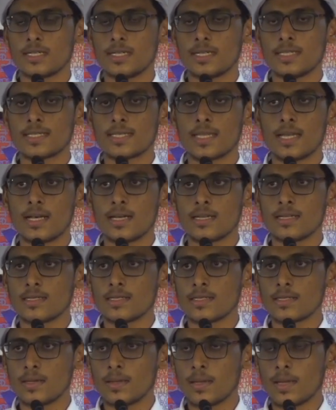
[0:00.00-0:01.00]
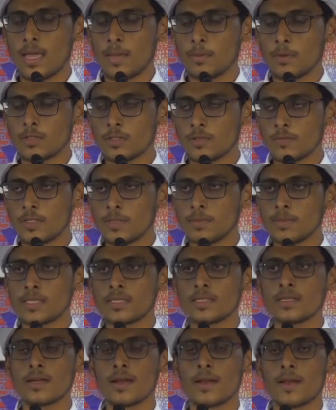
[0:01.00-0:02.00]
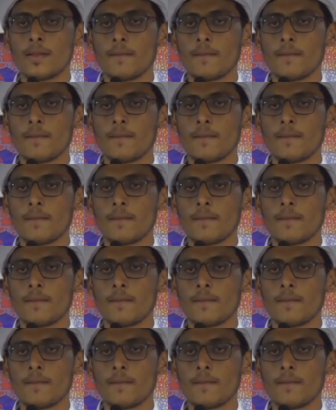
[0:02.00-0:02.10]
Nisa, about women,